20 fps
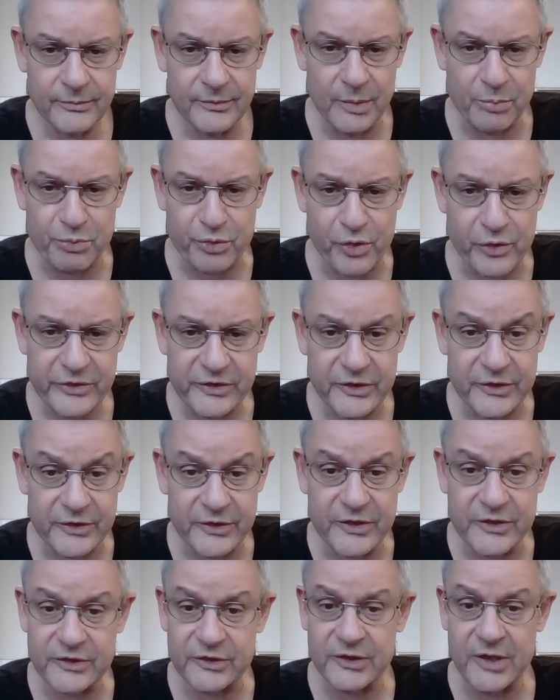The process
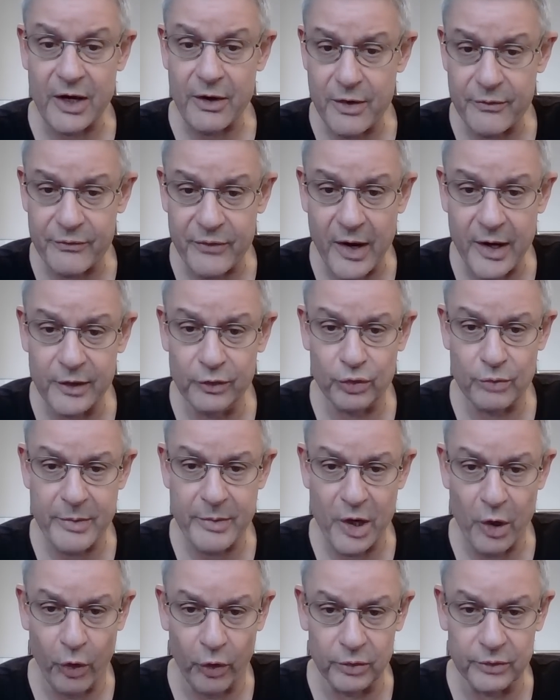is terrifying to
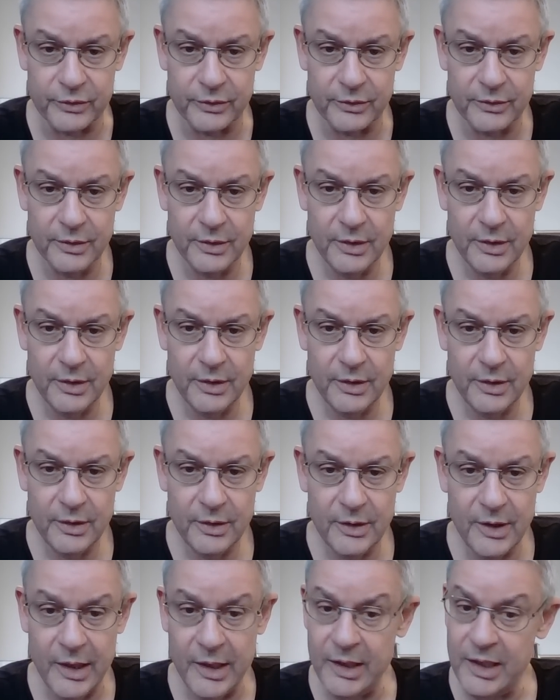behold
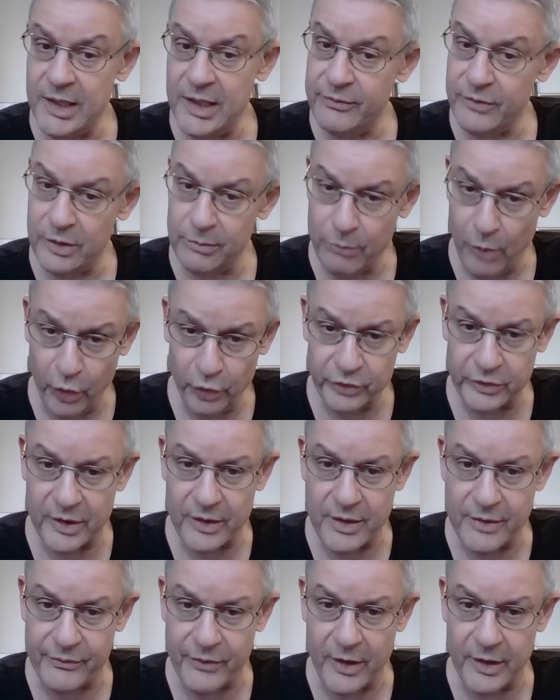and even more
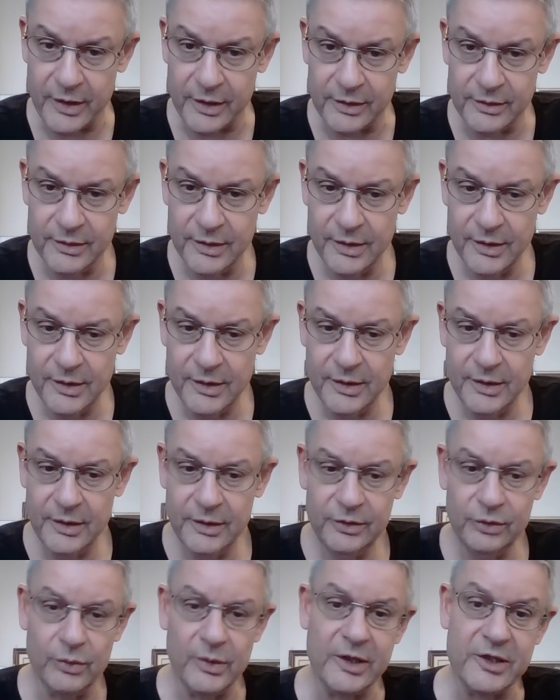terrifying
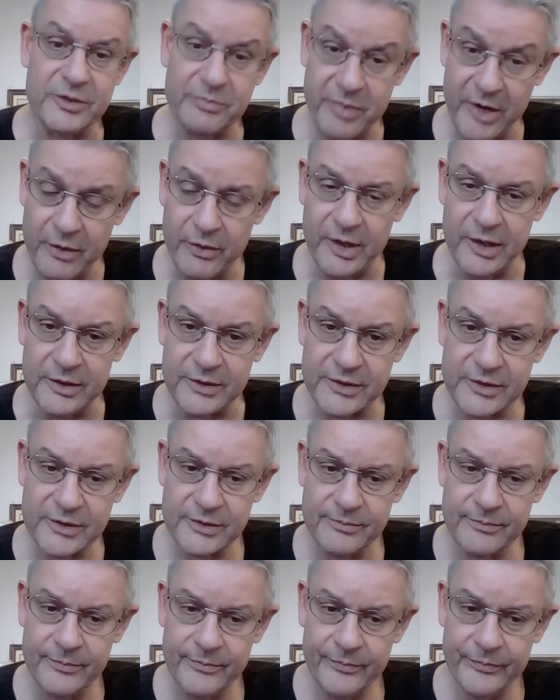to experience.